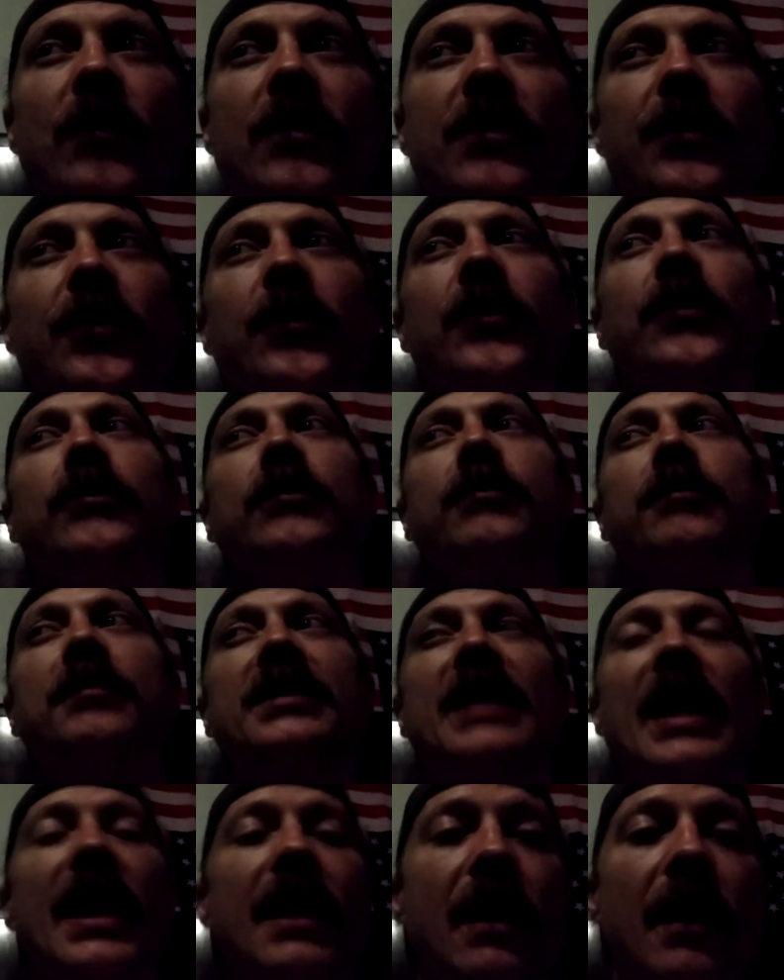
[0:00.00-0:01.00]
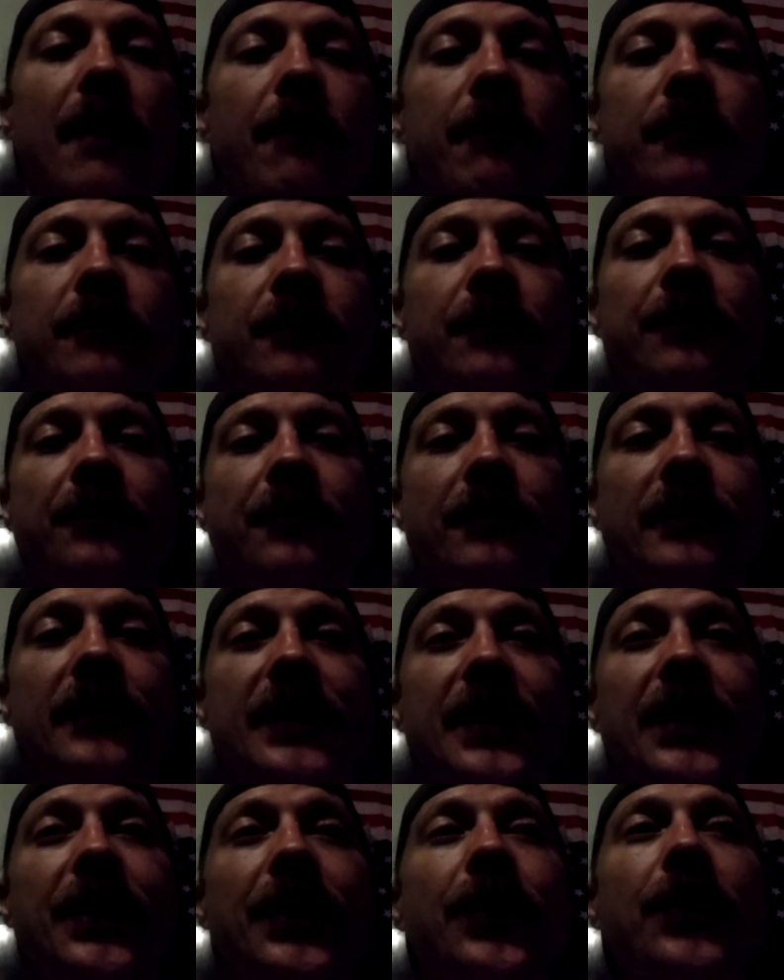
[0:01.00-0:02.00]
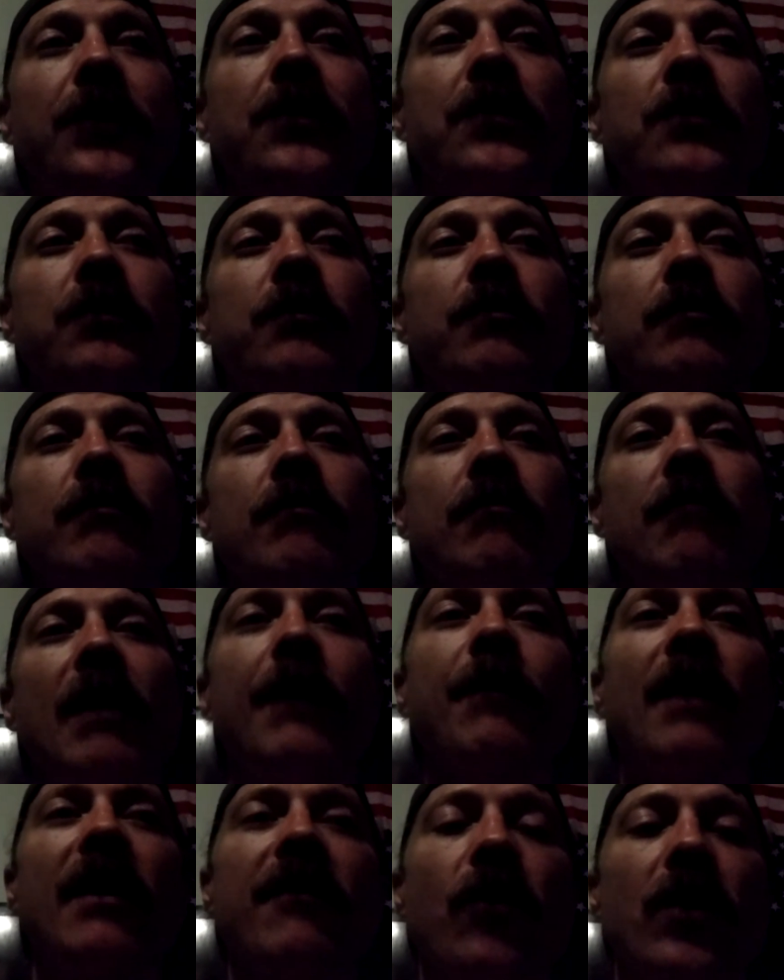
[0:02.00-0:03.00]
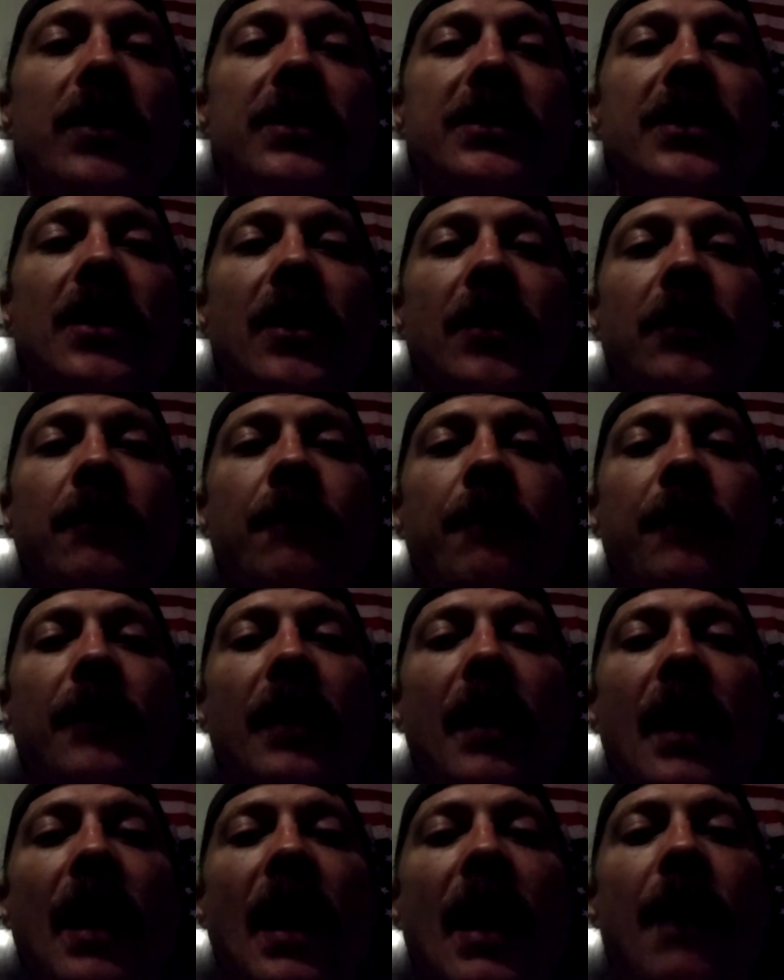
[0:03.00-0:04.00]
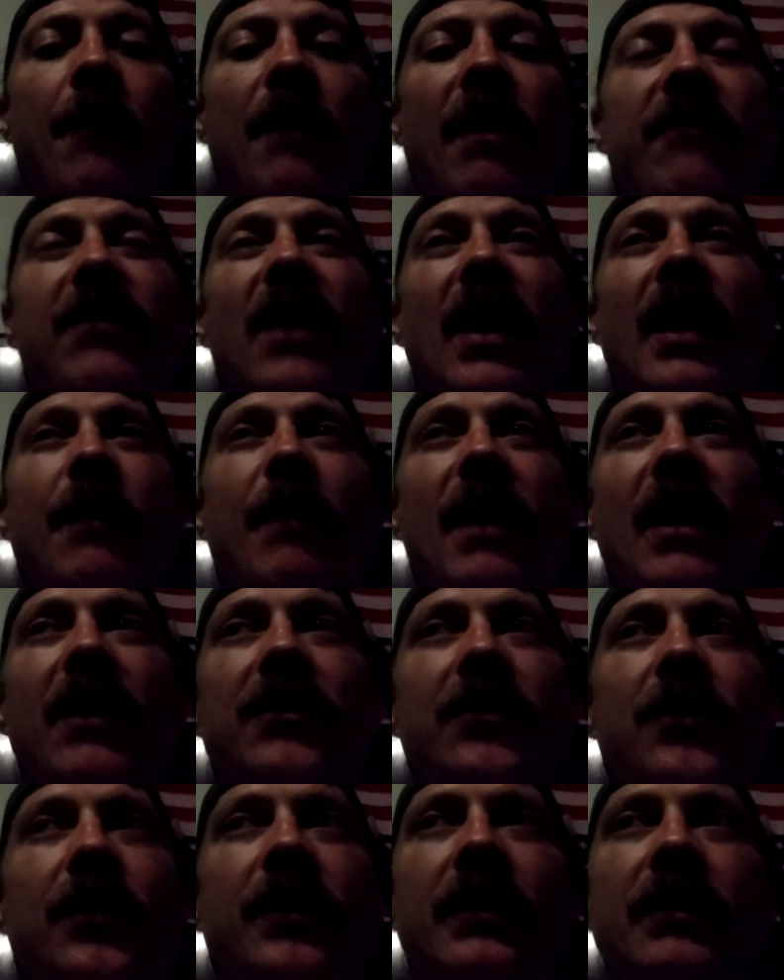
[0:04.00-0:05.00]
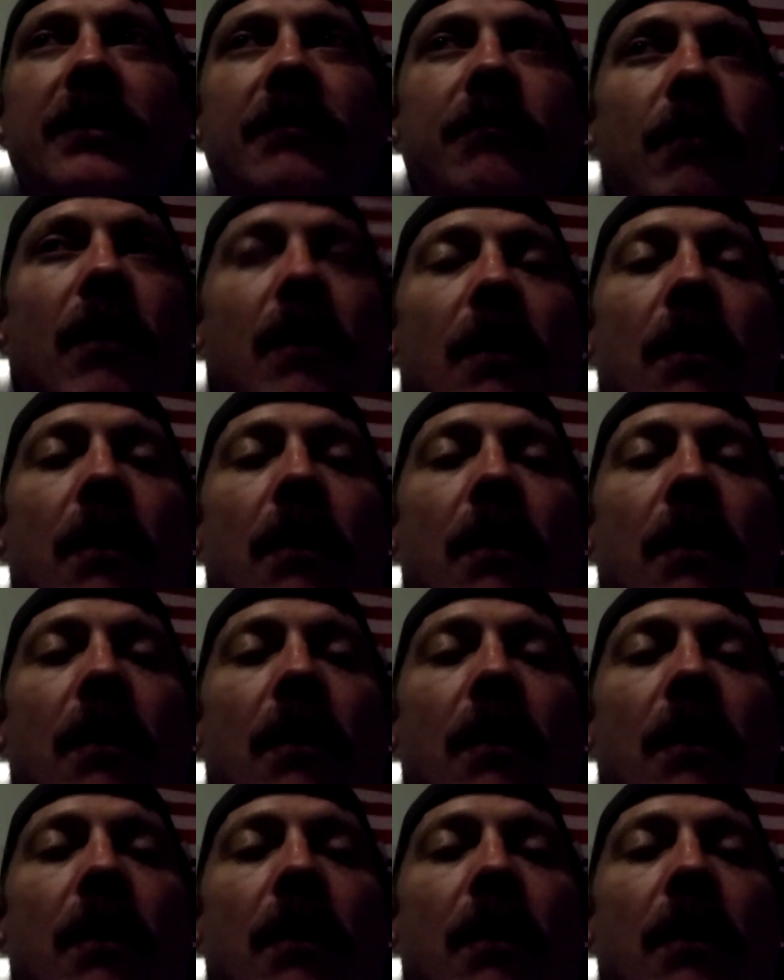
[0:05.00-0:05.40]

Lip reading: to stand up, to make my voice known. I've thought about doing